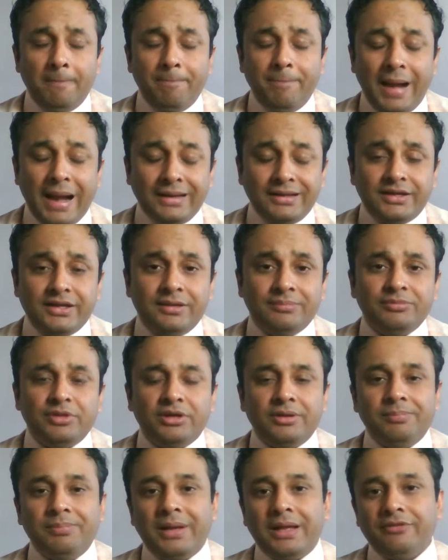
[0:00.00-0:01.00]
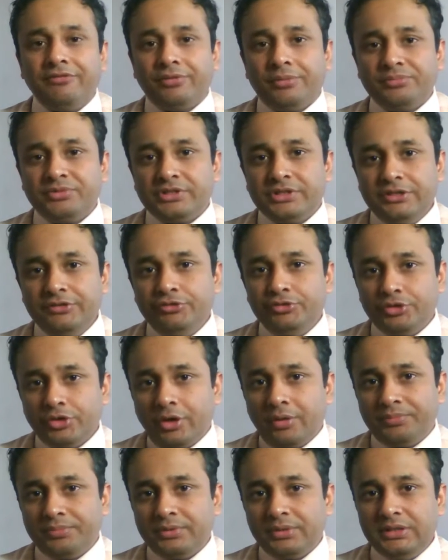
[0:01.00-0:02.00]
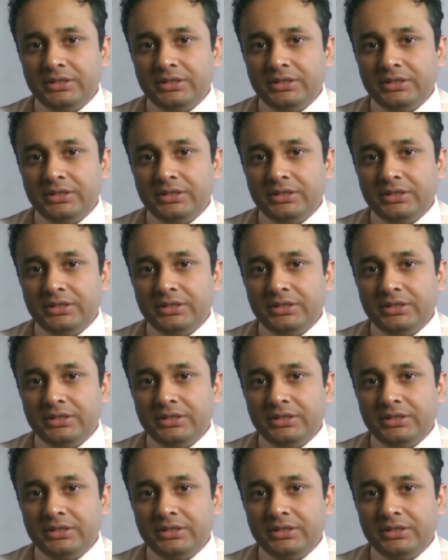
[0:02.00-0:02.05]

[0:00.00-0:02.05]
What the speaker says: Pat came the reply from Steve Jobs.